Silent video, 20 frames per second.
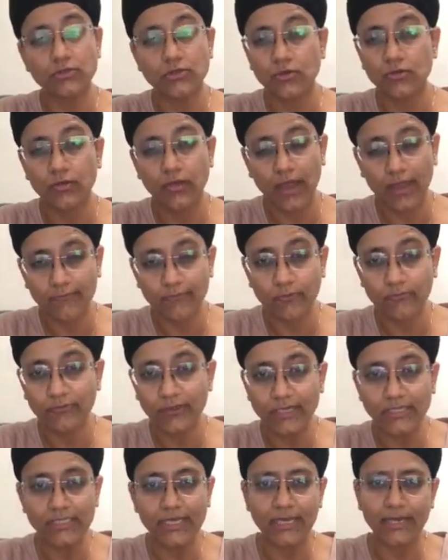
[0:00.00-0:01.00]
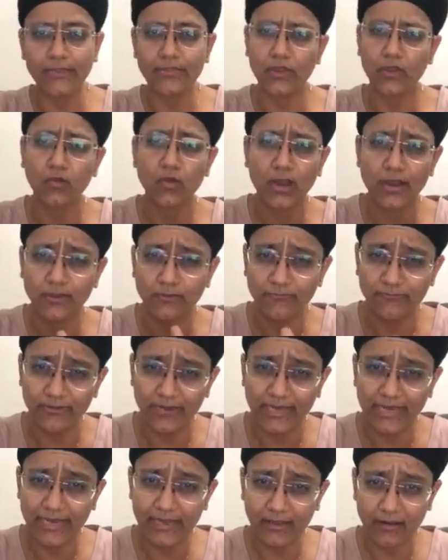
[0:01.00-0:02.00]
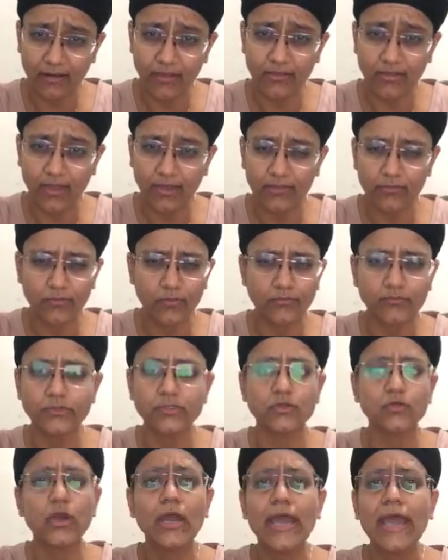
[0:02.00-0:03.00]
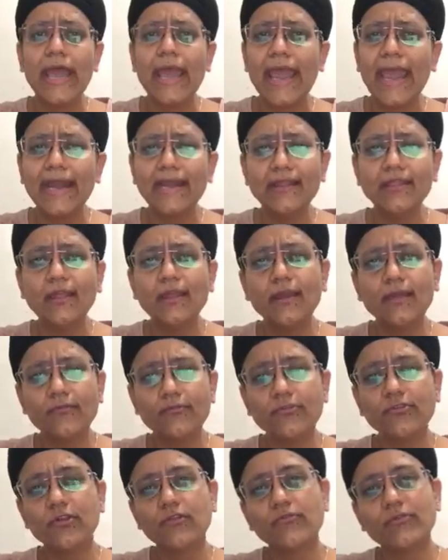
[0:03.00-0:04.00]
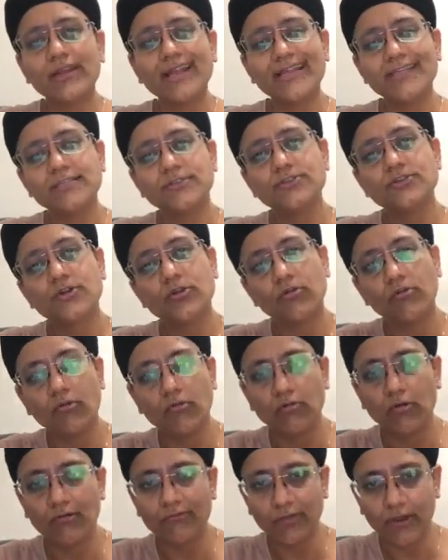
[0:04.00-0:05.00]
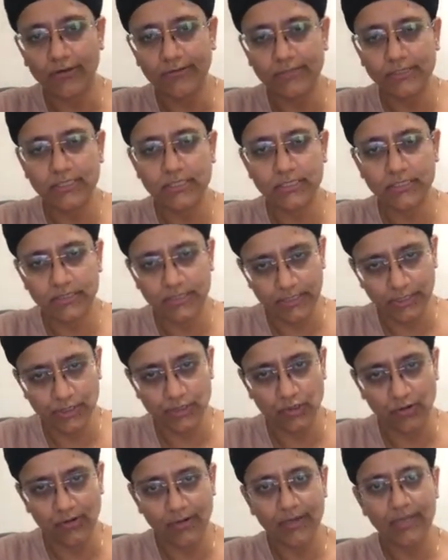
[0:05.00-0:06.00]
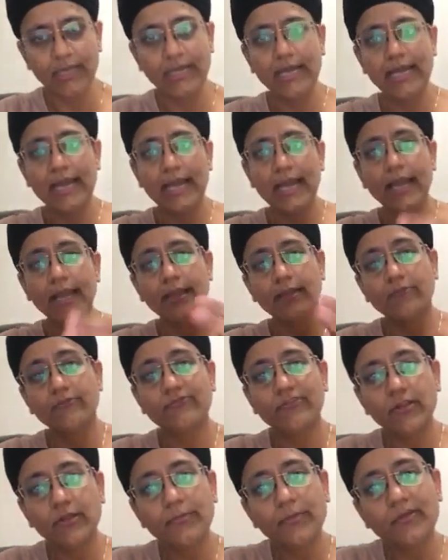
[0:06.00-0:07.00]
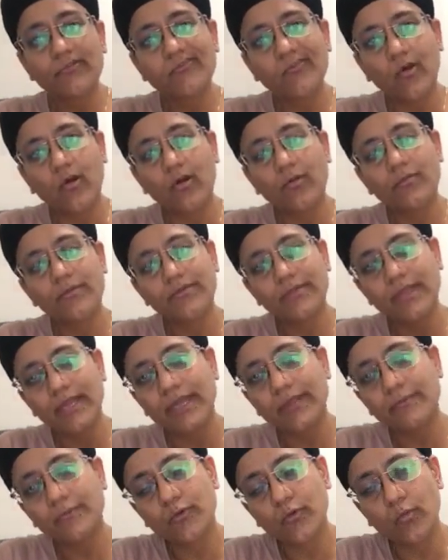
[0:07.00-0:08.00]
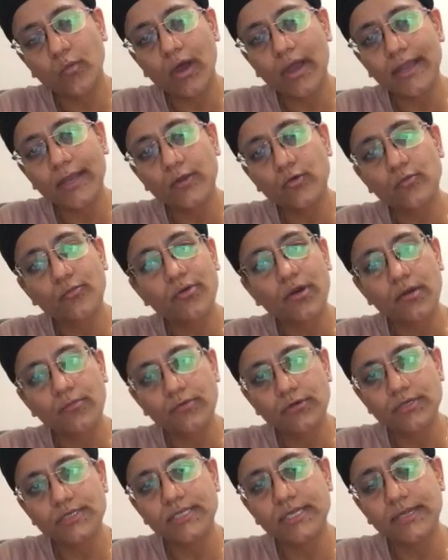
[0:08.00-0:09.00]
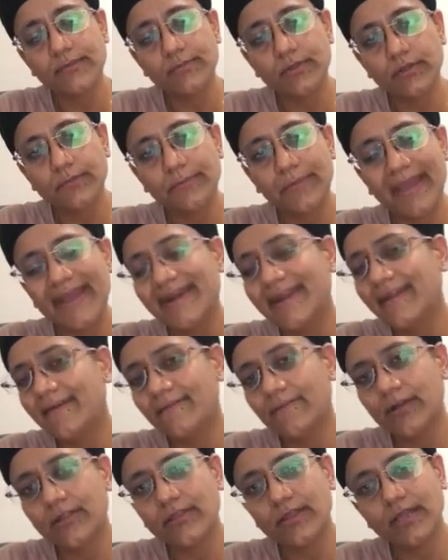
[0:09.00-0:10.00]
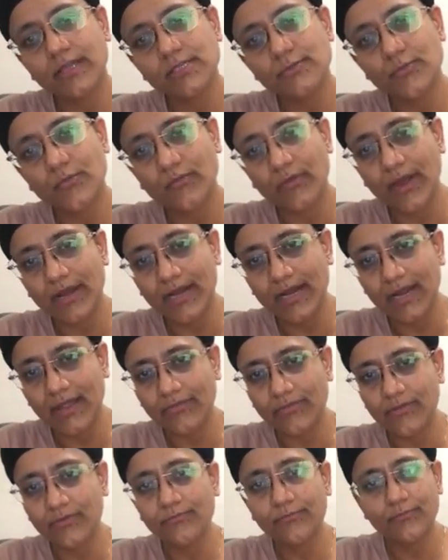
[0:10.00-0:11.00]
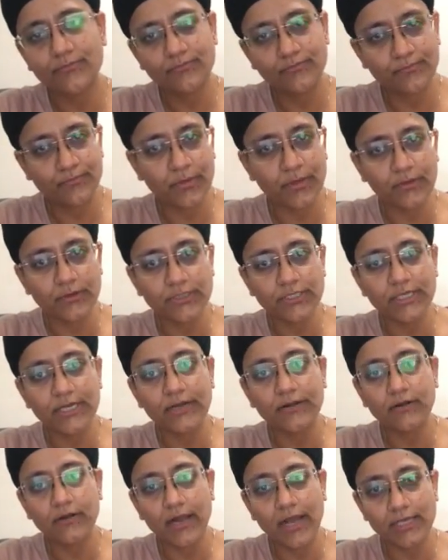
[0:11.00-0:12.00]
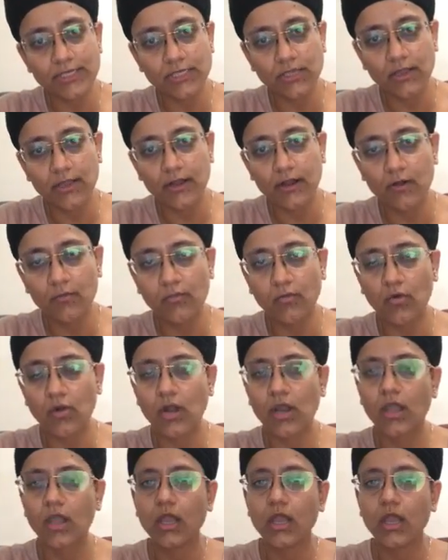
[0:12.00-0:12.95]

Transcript: Have you faced anything, or are you feeling anything at the moment? So anything and everything related to coronavirus, in short. You fill up your form. They provide you a proper table, pen, everything is provided at the Pearson International Airport.